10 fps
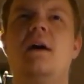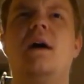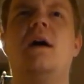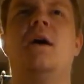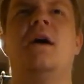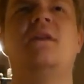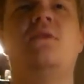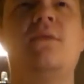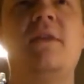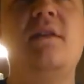I
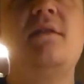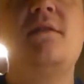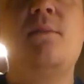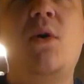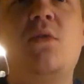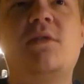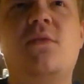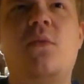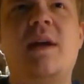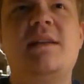don't think there's a bonus
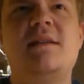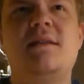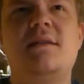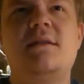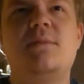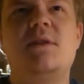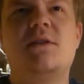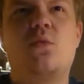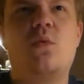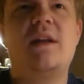for reds,
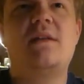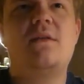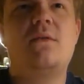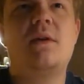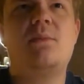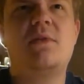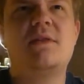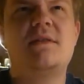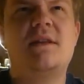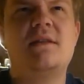because red
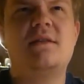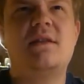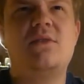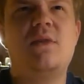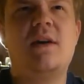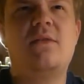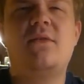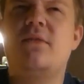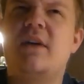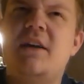represents that you have
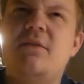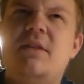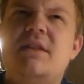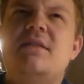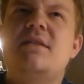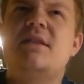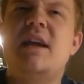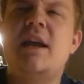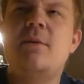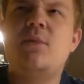5 of the
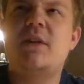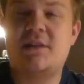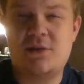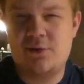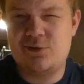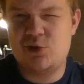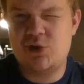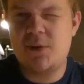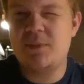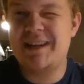same, but there's also
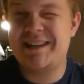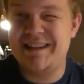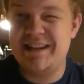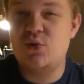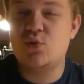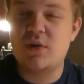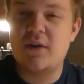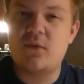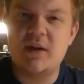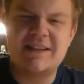some that need you to
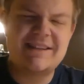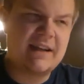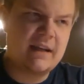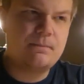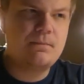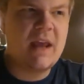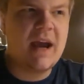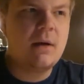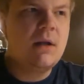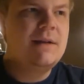have reds.
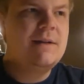Yeah.